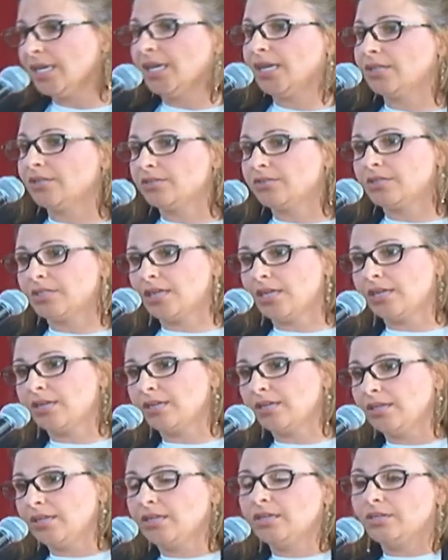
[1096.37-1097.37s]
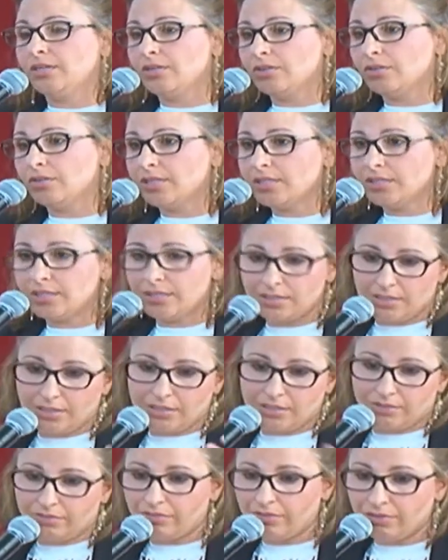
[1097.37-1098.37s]
and you say, you know, let's
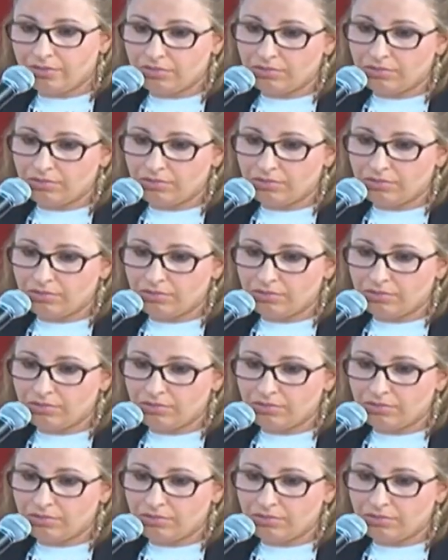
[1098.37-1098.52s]
see if the,